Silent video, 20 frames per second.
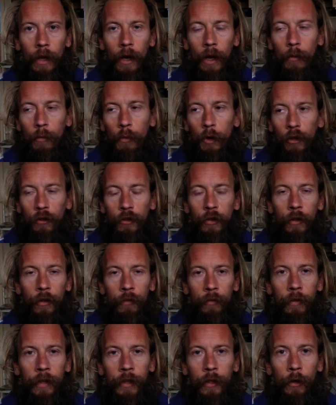I'm watching a
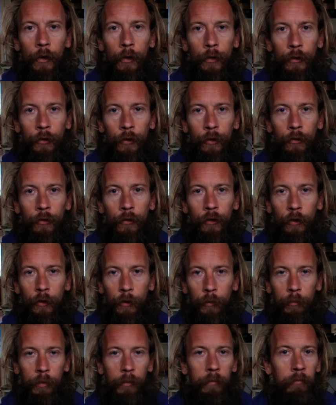video on
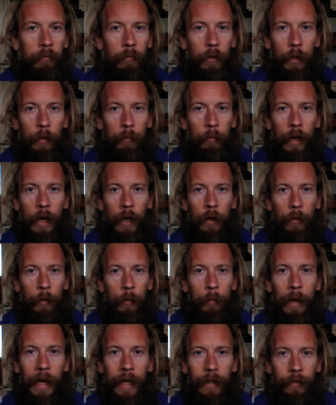YouTube about the
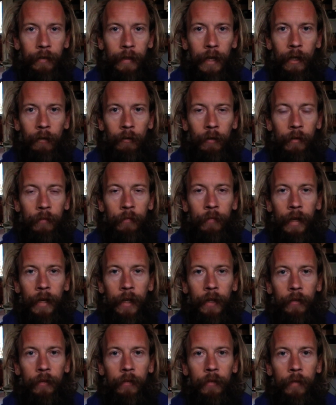Mandela
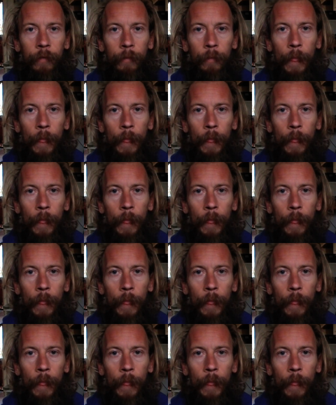effect